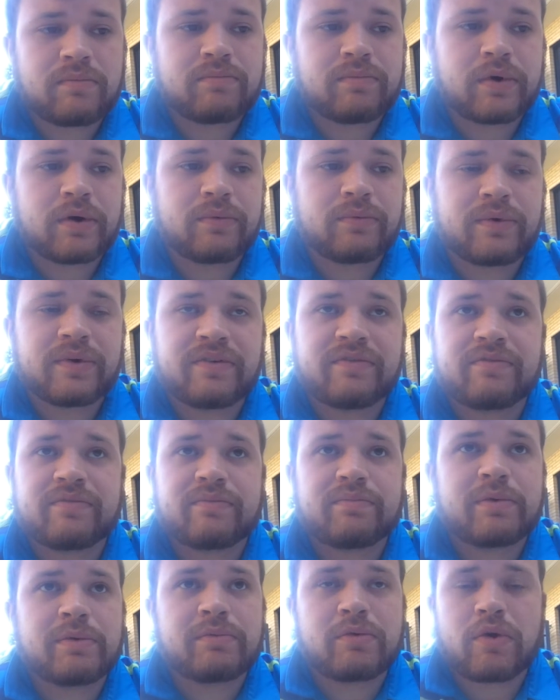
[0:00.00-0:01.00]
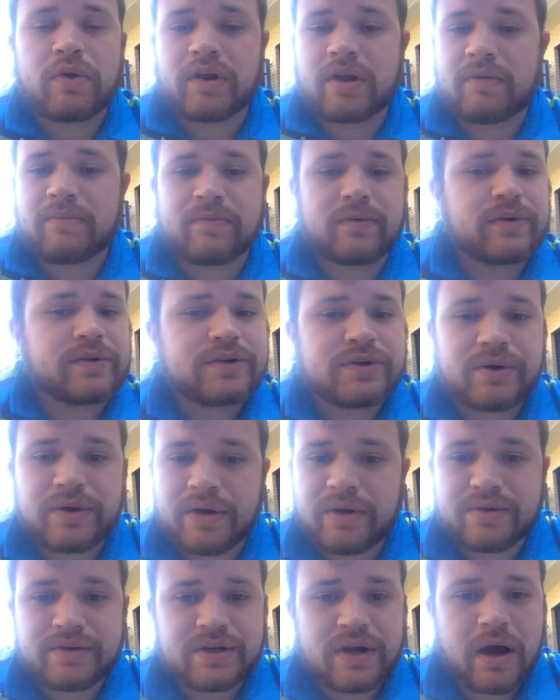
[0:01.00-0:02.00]
but we've been broken up for 2
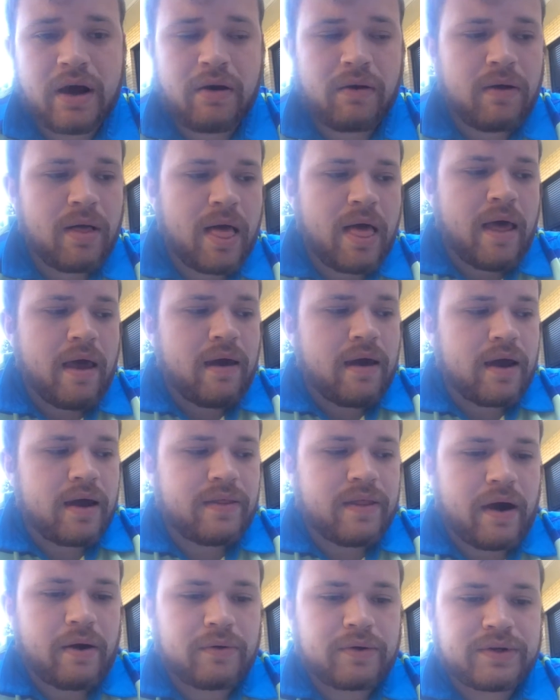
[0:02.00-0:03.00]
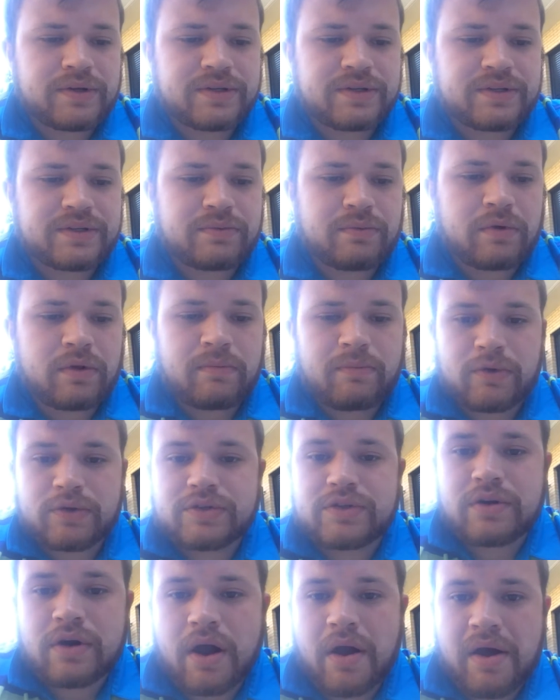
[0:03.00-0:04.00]
years now, and that was one of the
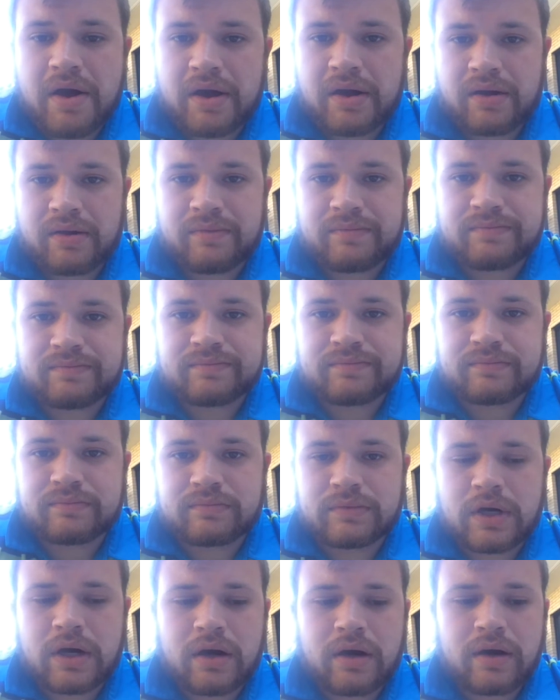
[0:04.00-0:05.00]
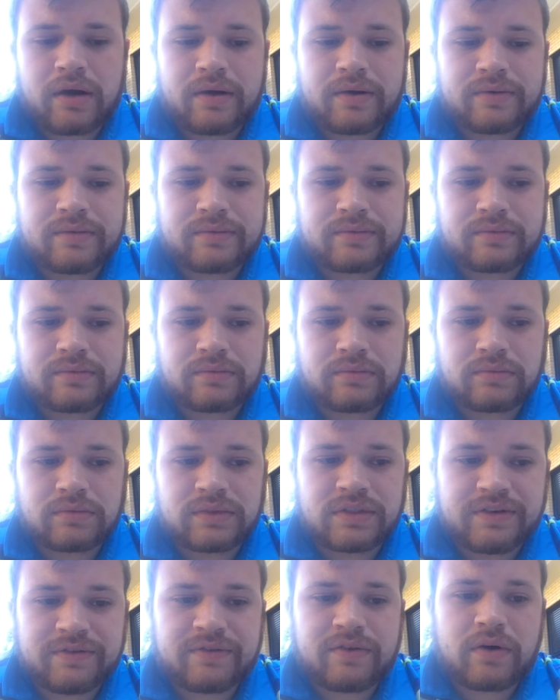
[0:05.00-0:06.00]
most trying,
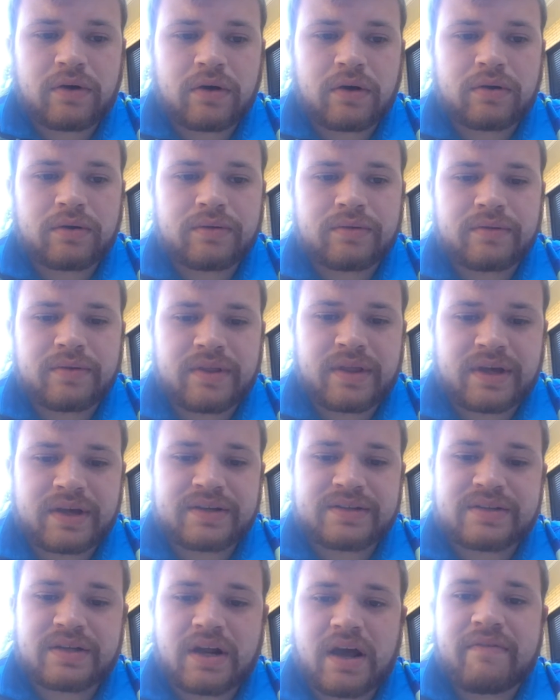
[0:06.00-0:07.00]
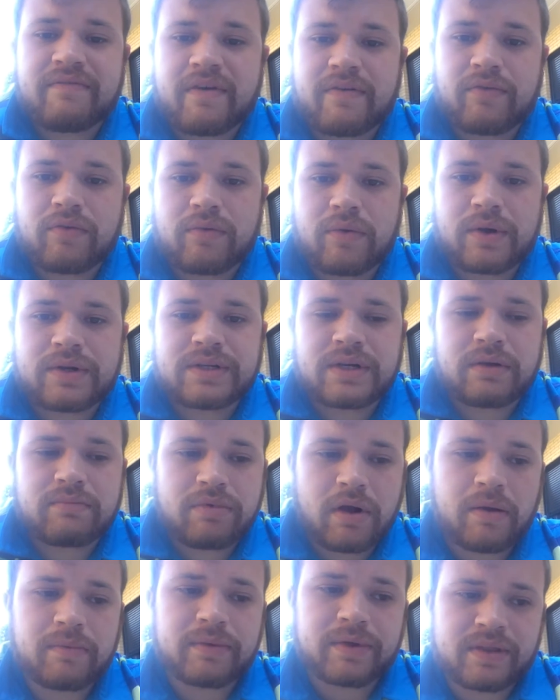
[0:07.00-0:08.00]
difficult things that I've ever worked on,
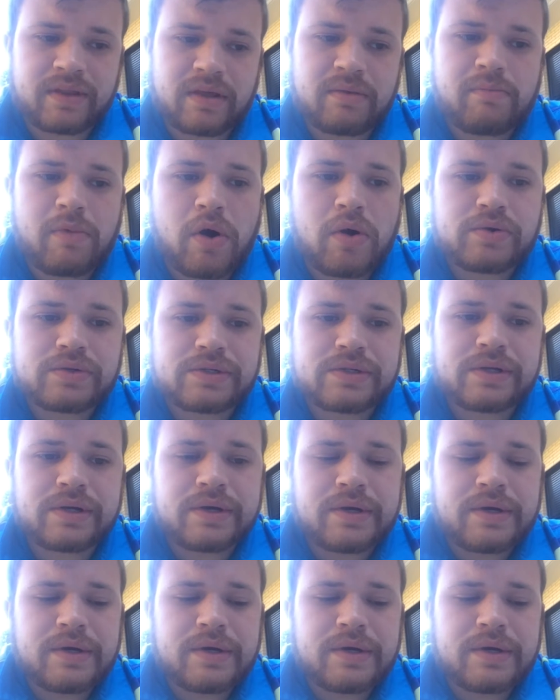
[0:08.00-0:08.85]
probably the most.